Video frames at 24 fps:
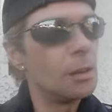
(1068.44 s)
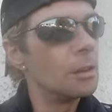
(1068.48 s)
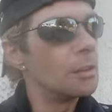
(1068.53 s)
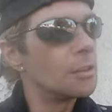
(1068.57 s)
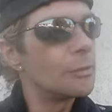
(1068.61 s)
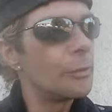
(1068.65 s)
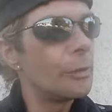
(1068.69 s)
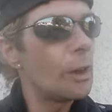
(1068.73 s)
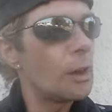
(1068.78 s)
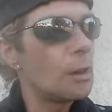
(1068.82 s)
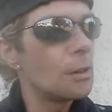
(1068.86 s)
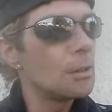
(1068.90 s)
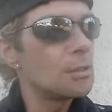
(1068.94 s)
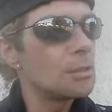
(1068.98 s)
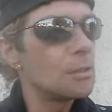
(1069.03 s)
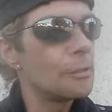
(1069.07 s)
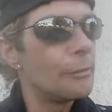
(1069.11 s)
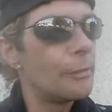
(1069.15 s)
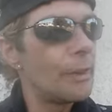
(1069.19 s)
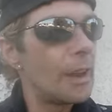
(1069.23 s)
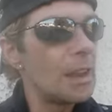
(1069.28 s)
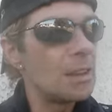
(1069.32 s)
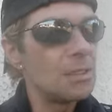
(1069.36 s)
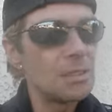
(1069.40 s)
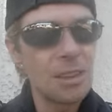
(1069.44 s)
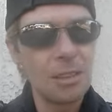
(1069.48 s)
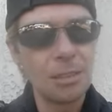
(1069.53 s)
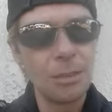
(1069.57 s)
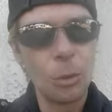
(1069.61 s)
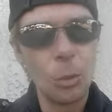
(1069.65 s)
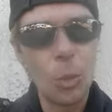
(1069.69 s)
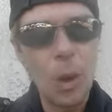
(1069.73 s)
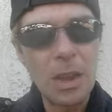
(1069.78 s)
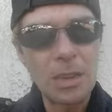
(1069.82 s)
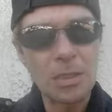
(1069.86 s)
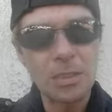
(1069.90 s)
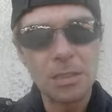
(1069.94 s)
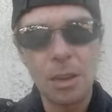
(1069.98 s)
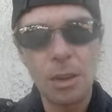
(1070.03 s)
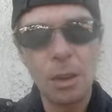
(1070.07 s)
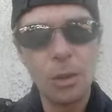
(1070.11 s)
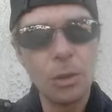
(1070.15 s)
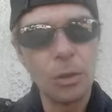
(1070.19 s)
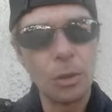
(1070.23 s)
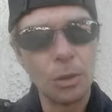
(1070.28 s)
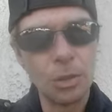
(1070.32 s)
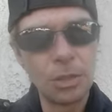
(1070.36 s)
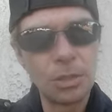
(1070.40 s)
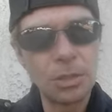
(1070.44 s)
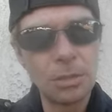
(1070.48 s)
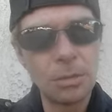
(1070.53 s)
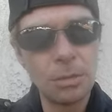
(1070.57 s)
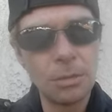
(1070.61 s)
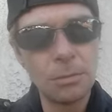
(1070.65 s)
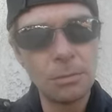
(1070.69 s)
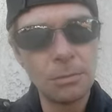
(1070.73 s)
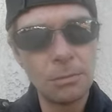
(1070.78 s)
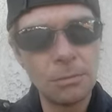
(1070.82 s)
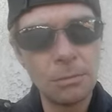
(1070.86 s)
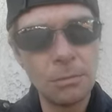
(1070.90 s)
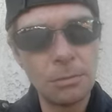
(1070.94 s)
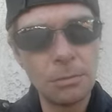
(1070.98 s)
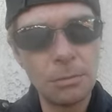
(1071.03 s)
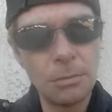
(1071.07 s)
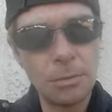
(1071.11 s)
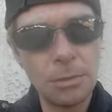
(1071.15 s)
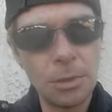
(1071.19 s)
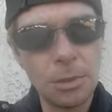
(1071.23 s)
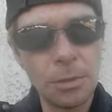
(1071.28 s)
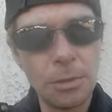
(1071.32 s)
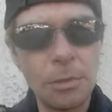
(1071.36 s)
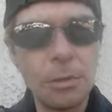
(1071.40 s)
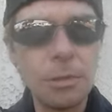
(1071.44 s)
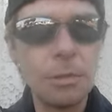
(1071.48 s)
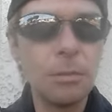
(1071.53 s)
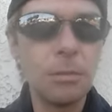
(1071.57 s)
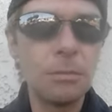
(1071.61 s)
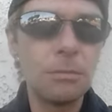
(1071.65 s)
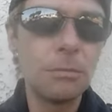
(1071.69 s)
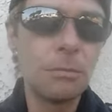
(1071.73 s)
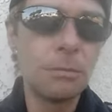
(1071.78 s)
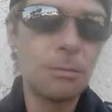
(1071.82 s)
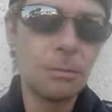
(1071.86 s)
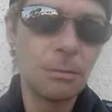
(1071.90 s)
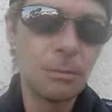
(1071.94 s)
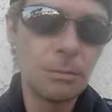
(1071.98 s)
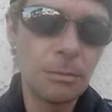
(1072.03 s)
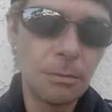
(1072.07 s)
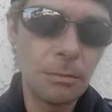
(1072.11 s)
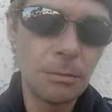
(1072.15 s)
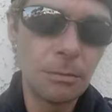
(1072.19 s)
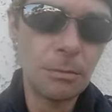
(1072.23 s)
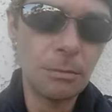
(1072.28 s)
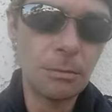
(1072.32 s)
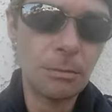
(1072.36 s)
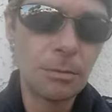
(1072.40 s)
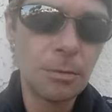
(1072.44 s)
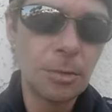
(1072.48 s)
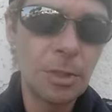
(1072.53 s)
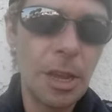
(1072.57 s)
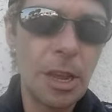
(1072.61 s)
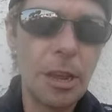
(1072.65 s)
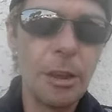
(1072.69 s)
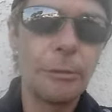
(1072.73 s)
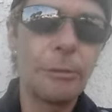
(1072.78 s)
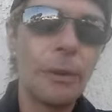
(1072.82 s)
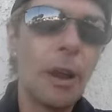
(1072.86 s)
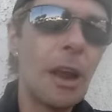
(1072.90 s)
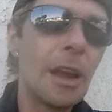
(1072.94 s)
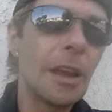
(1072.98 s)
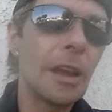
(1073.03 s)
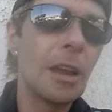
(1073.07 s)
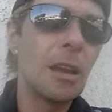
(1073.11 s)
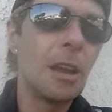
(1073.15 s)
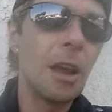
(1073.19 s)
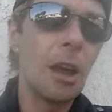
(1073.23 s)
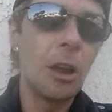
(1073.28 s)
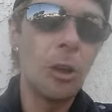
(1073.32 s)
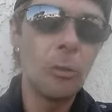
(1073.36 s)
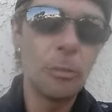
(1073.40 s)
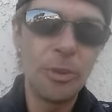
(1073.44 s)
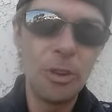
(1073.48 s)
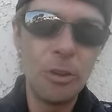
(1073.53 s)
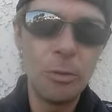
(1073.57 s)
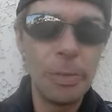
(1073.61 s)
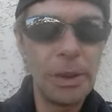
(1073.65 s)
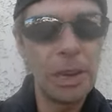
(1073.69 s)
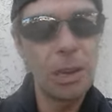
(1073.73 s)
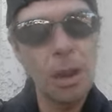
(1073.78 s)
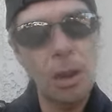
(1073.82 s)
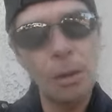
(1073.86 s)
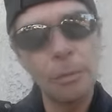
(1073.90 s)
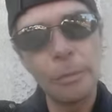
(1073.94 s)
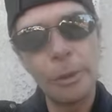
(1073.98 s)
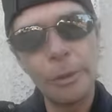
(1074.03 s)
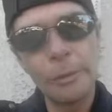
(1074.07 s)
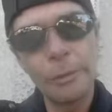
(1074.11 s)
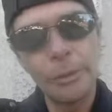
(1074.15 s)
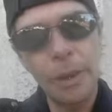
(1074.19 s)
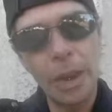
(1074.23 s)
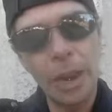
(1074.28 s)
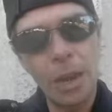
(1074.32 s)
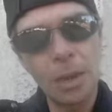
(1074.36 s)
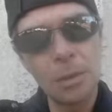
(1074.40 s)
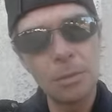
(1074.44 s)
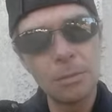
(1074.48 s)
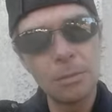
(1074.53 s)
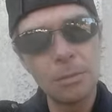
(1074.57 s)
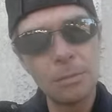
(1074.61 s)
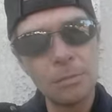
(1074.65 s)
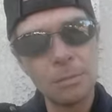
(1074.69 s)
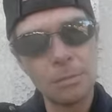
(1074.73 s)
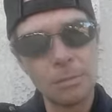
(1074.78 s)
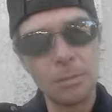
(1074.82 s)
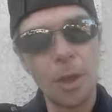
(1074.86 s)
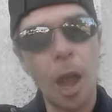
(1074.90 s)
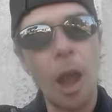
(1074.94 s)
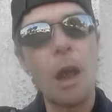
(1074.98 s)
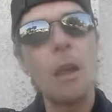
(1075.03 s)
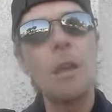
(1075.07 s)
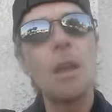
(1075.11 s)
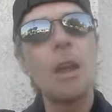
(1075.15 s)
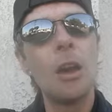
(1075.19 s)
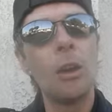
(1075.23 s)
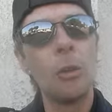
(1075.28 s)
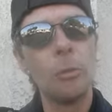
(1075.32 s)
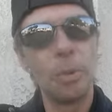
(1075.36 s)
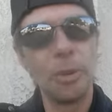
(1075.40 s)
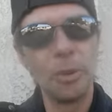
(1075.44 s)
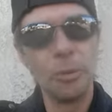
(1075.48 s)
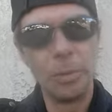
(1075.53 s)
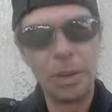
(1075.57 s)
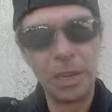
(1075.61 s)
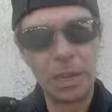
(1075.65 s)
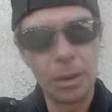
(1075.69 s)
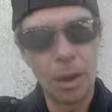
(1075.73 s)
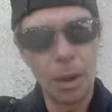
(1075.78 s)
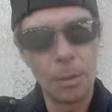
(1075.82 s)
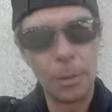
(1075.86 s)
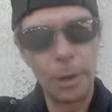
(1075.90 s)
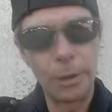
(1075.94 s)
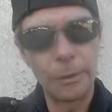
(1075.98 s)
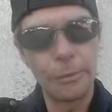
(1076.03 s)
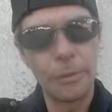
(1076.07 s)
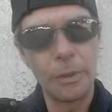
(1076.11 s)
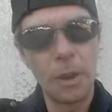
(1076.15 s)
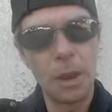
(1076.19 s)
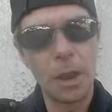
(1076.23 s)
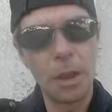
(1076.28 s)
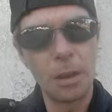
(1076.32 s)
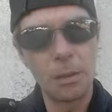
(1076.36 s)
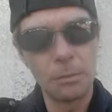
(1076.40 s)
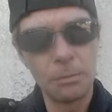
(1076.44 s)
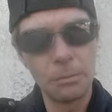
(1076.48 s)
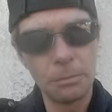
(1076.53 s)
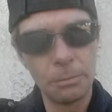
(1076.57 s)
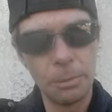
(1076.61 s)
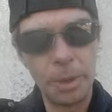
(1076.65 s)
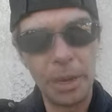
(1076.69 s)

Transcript: As far as their fans on the West Coast, dude, if I can help you become a fan, I'll help you become a fan.